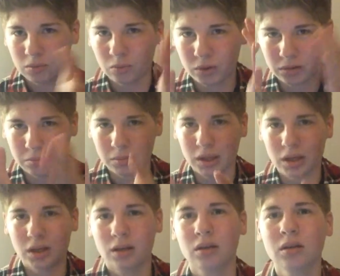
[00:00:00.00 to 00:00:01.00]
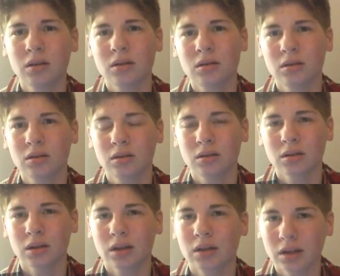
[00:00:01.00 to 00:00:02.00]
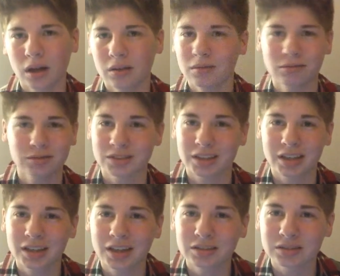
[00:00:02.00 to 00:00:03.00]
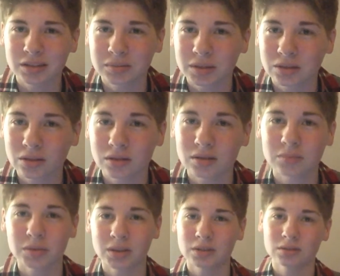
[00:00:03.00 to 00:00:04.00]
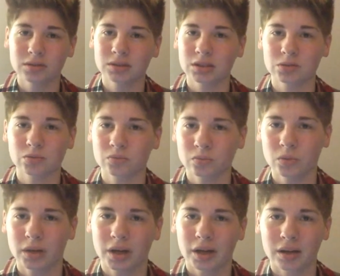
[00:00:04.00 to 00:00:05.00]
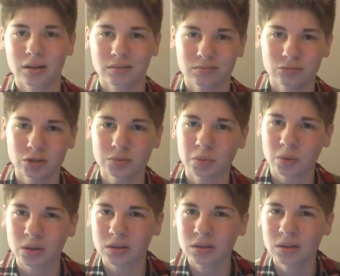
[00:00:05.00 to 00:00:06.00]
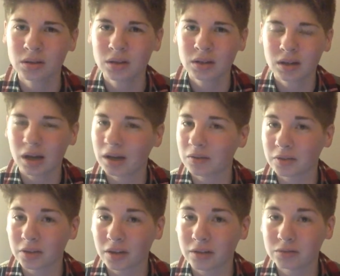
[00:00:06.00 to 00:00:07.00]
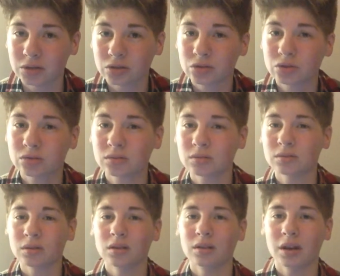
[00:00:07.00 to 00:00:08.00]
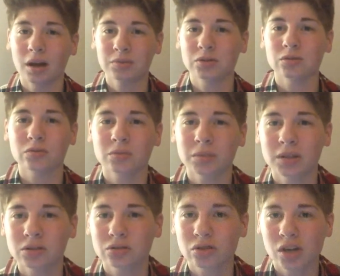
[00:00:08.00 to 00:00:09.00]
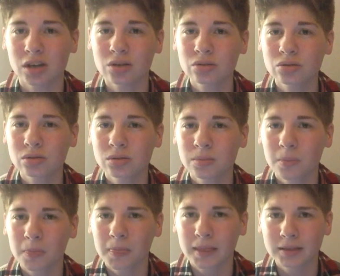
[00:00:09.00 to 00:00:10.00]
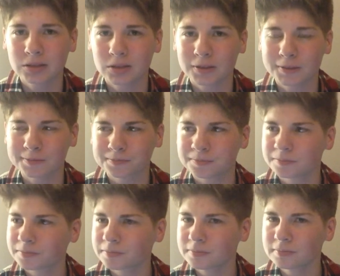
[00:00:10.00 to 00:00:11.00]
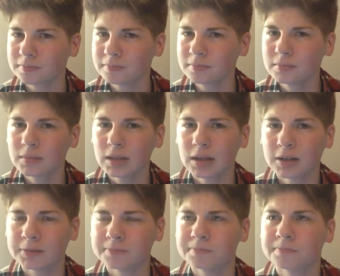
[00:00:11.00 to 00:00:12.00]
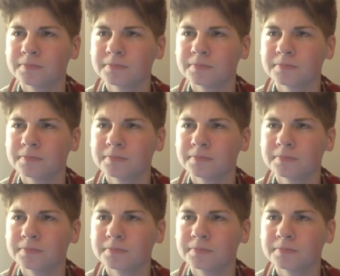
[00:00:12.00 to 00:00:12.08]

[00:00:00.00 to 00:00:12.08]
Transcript: with me. I was like, I guess I'm a girl because that's what I was born. I never thought it was an option for me to change. So, but